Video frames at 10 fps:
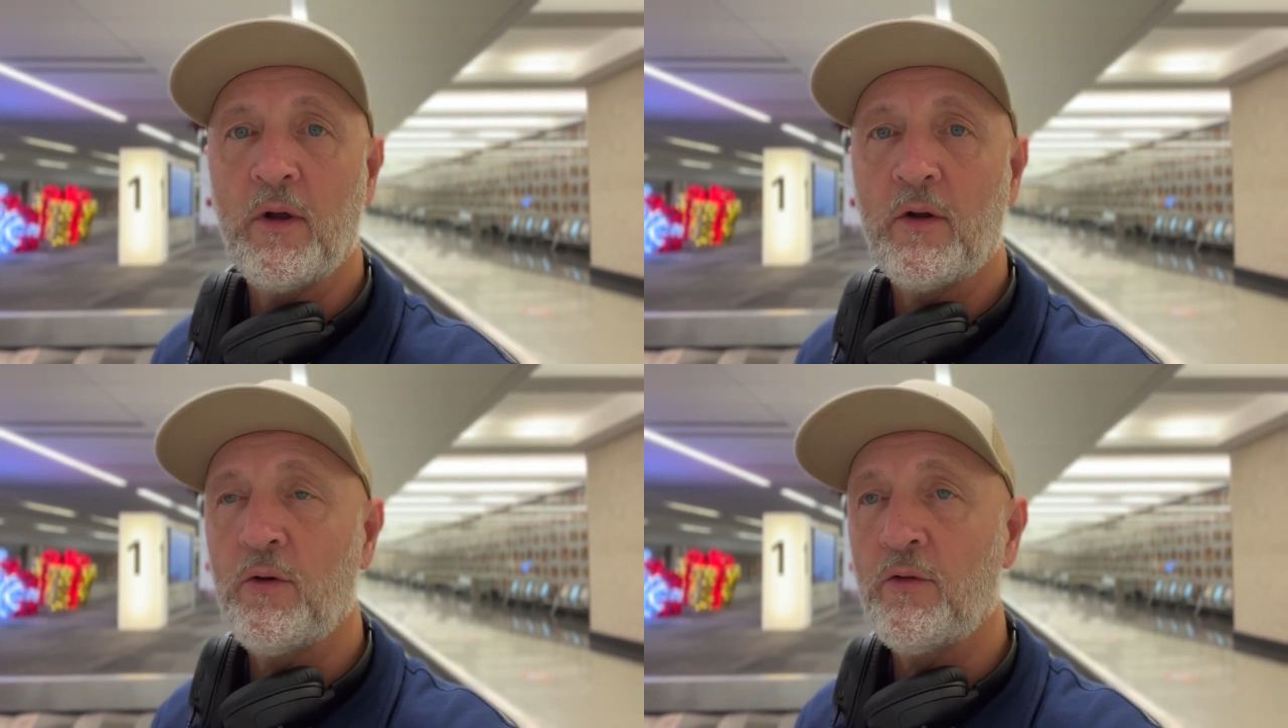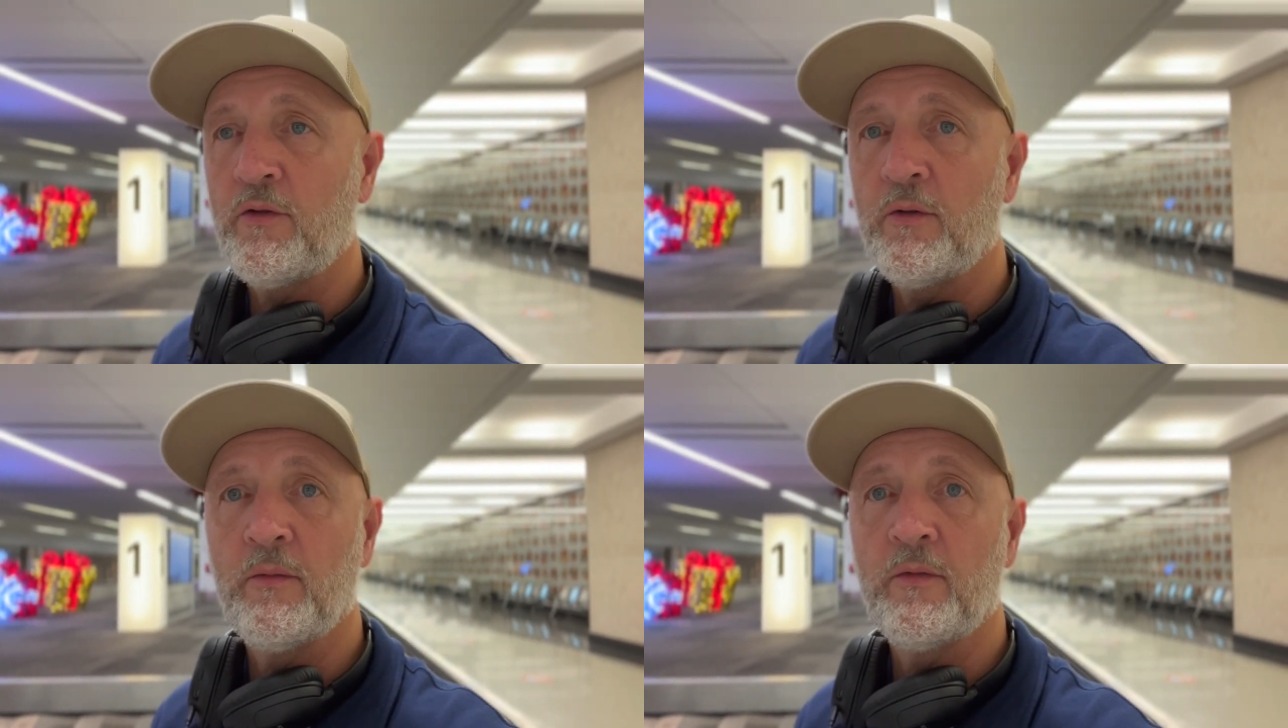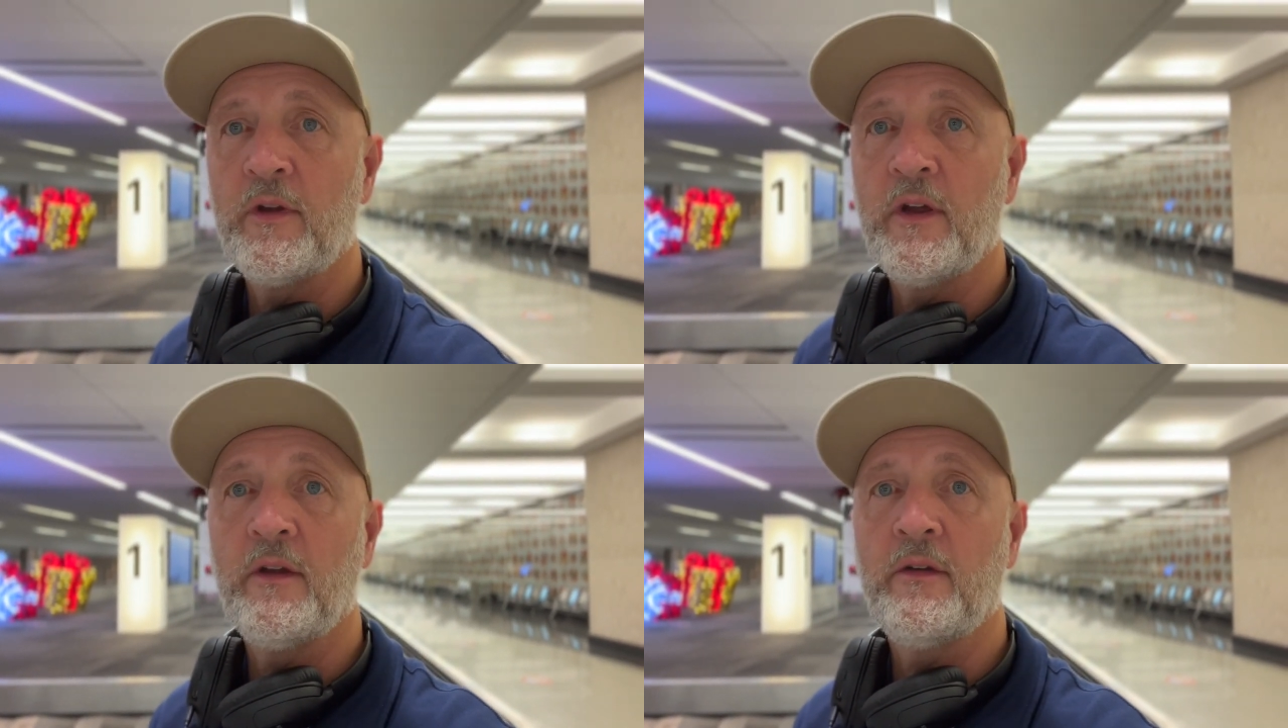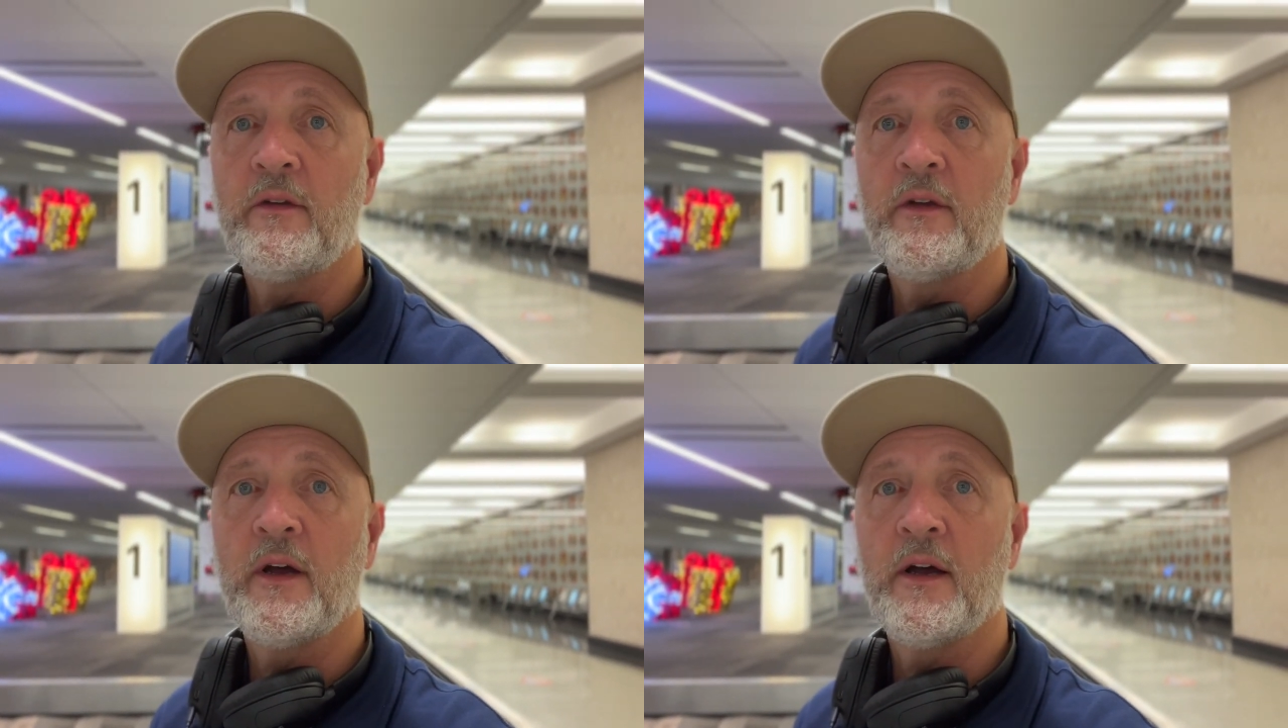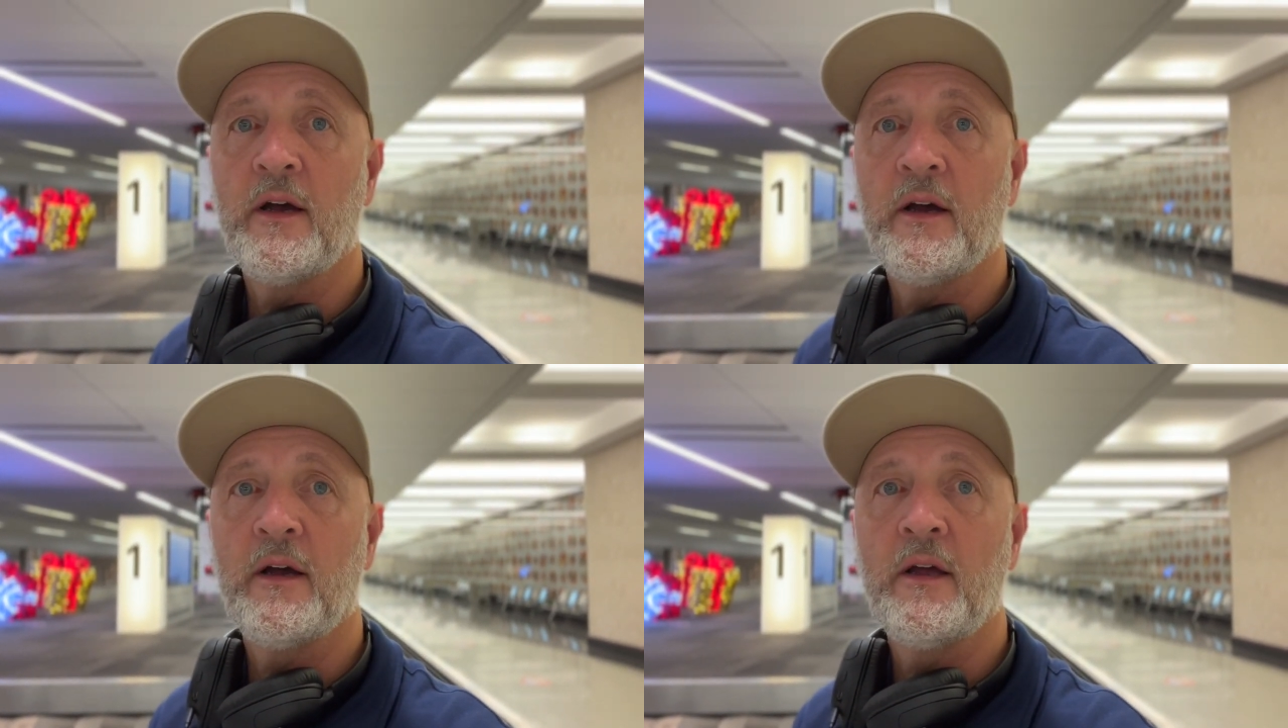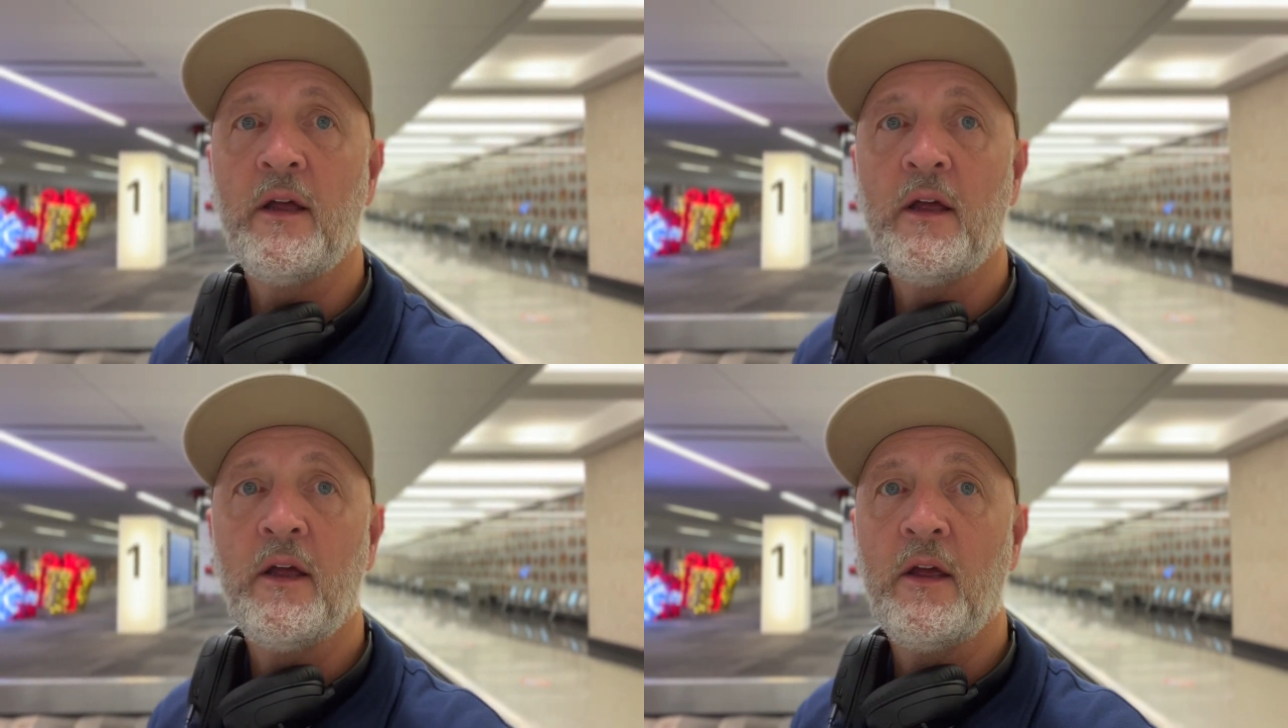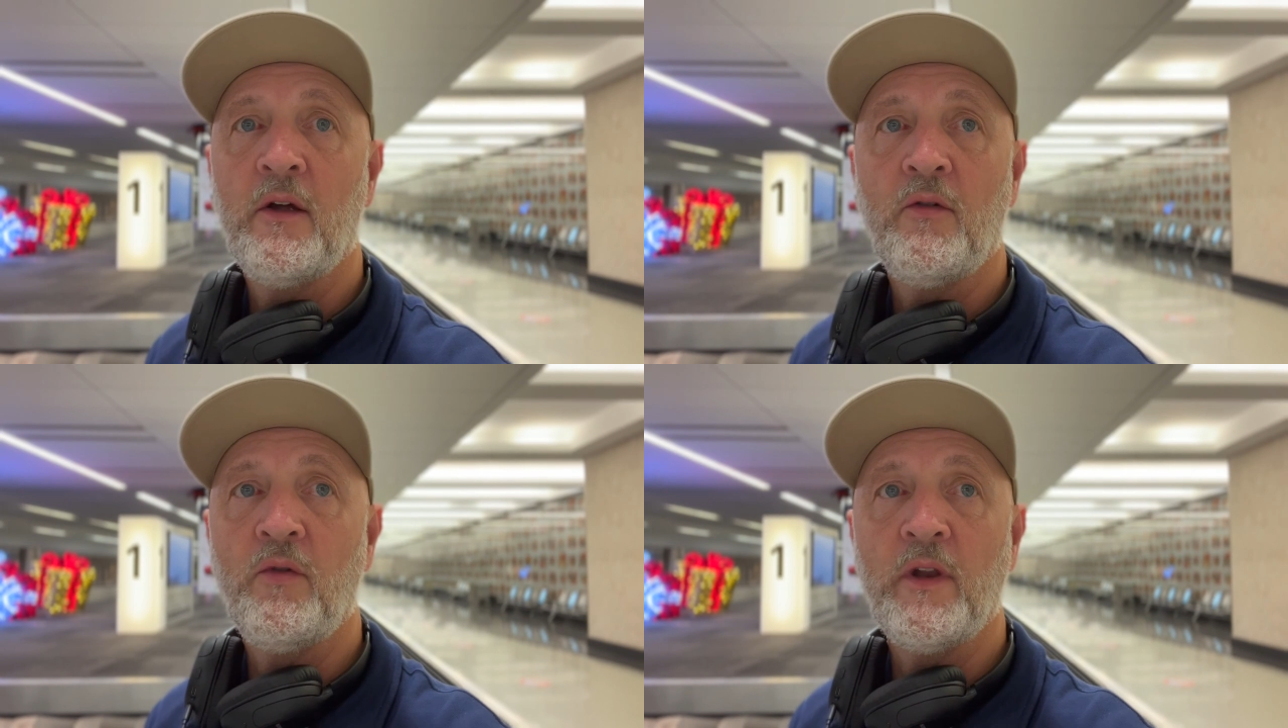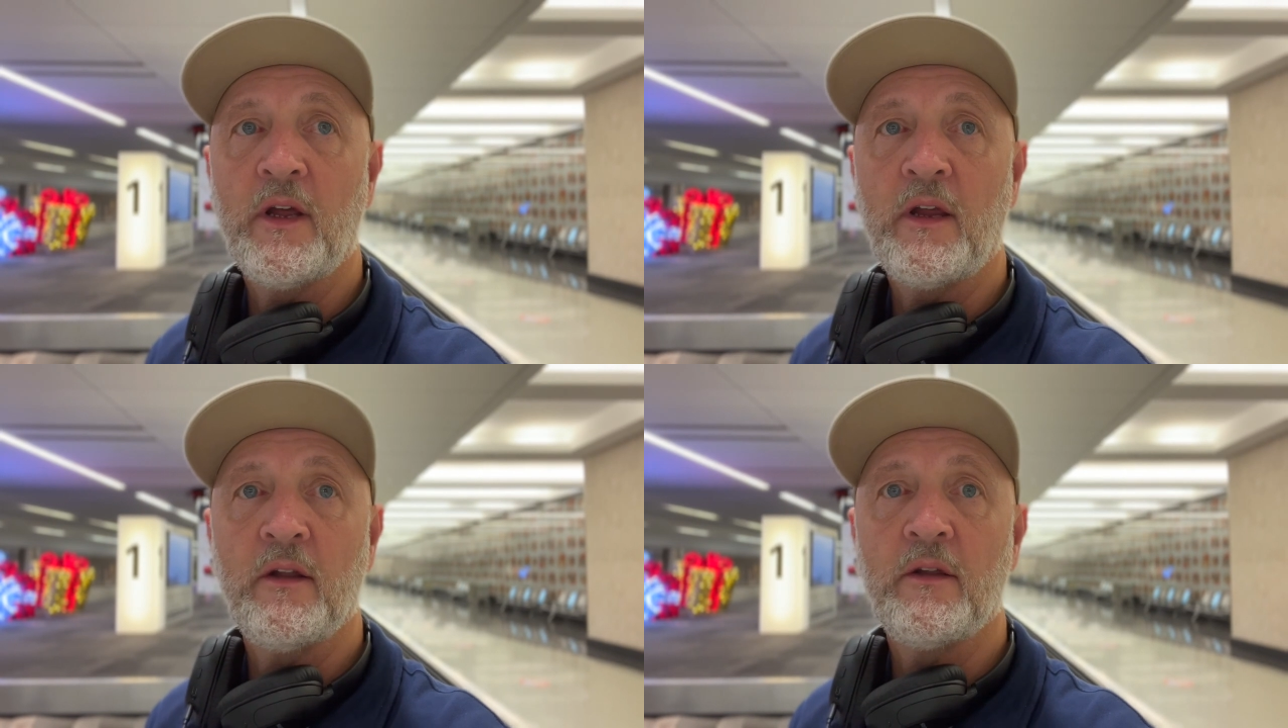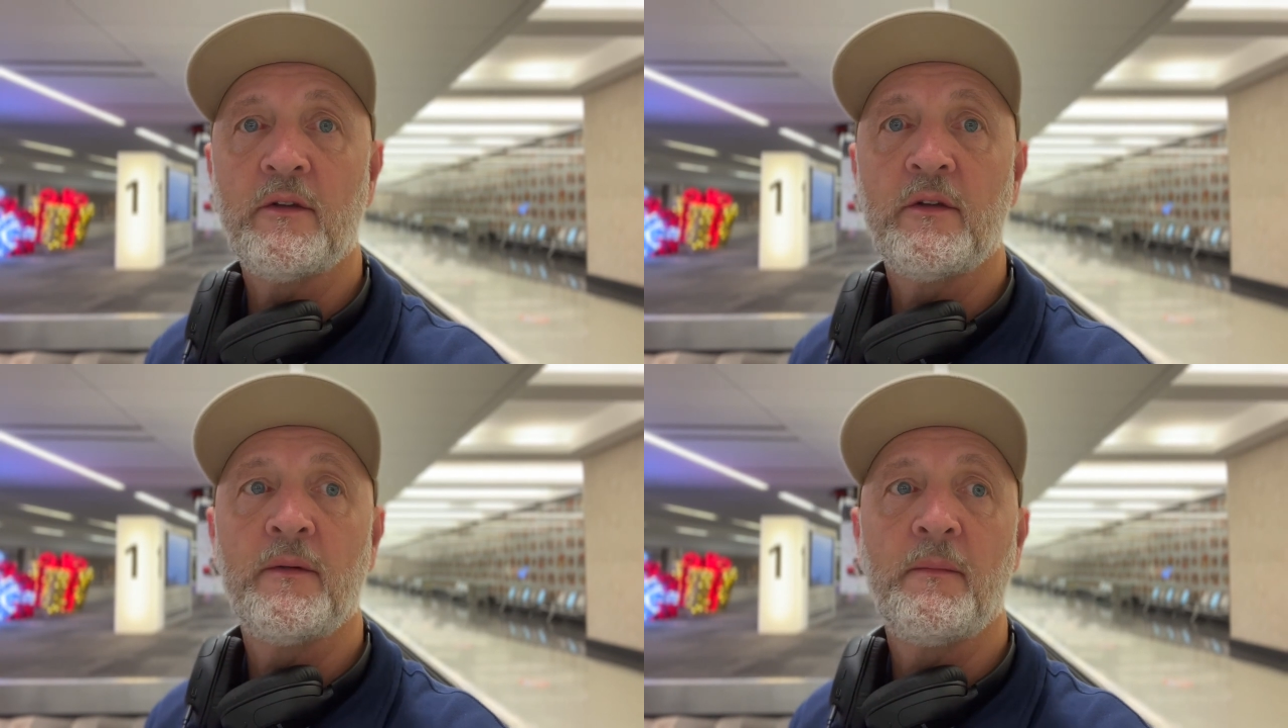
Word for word: customs is uh, ridiculous.